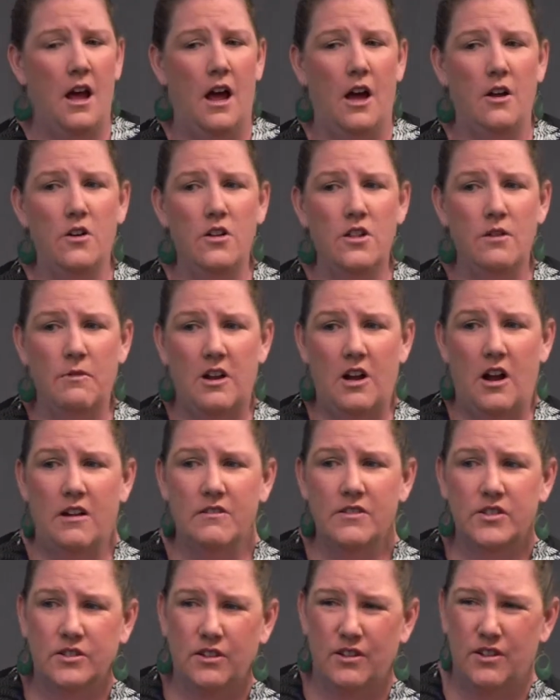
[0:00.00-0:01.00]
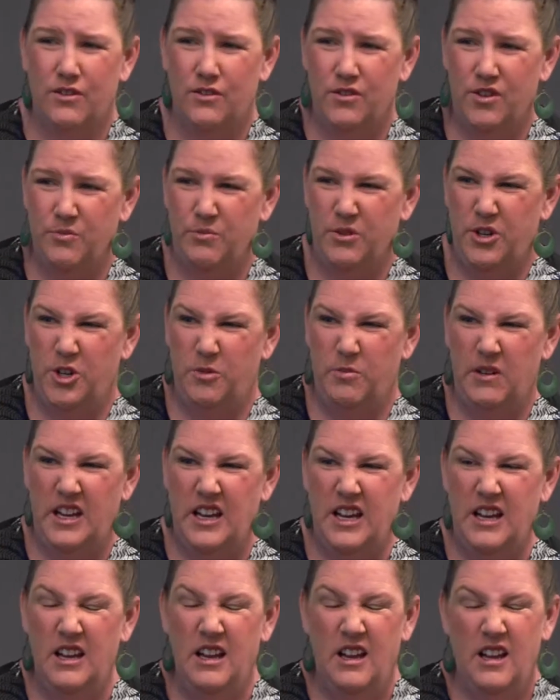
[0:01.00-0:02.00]
I know that when I was going through
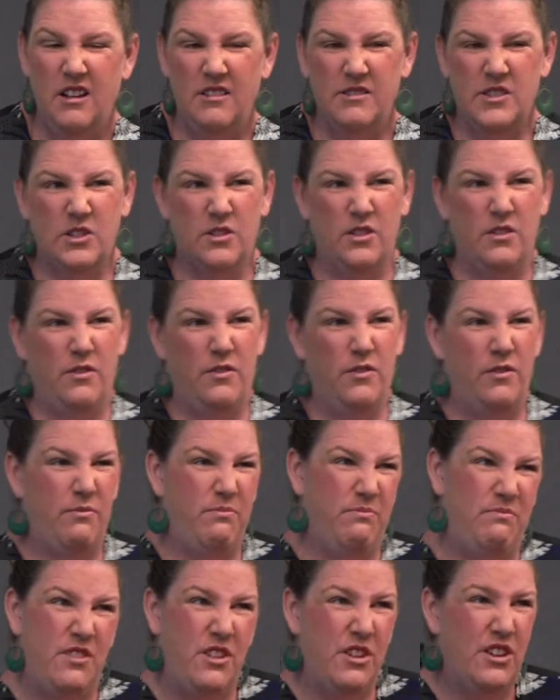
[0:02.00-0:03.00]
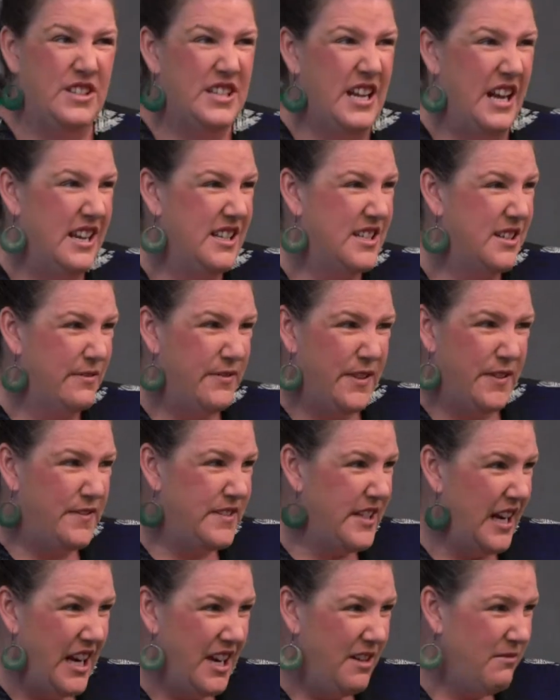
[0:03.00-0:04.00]
puberty, sort of 13 to
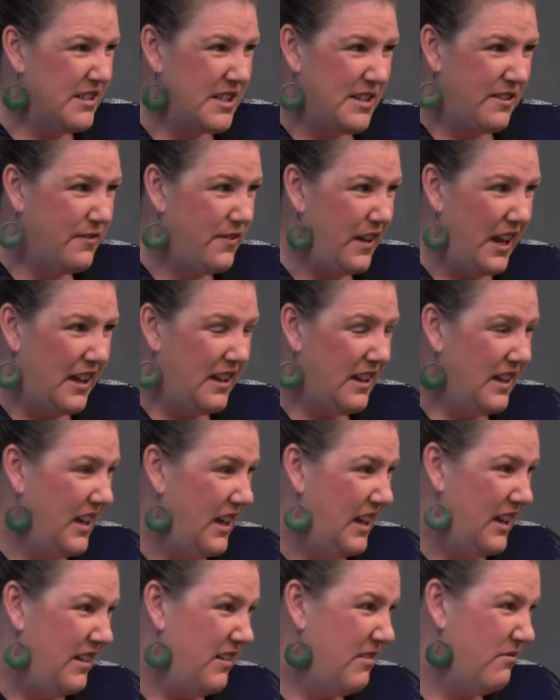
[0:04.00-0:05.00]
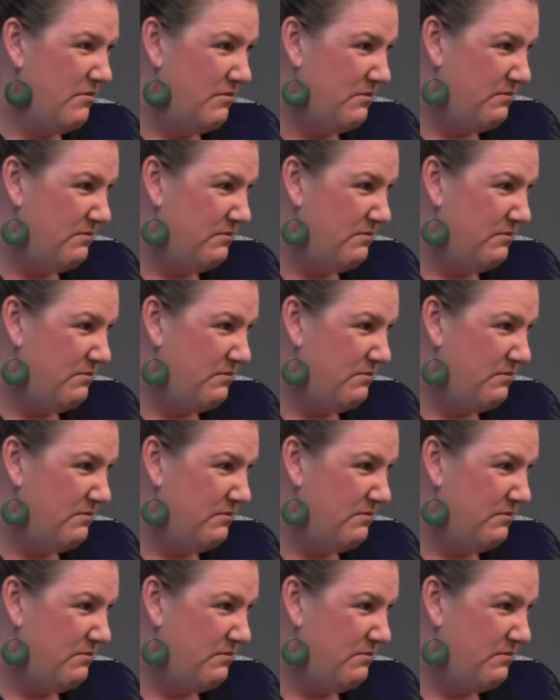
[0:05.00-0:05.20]
15 was a fairly